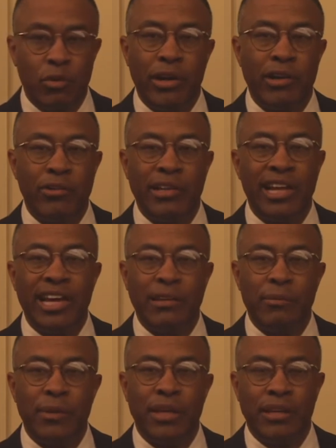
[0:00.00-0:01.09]
greater
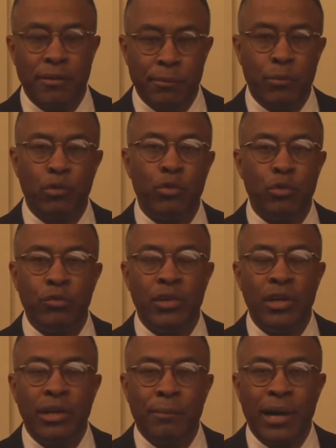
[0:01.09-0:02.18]
enlightenment and improved
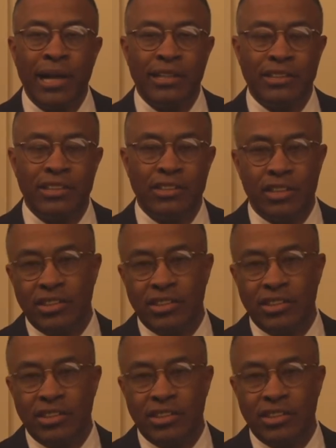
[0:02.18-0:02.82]
policies.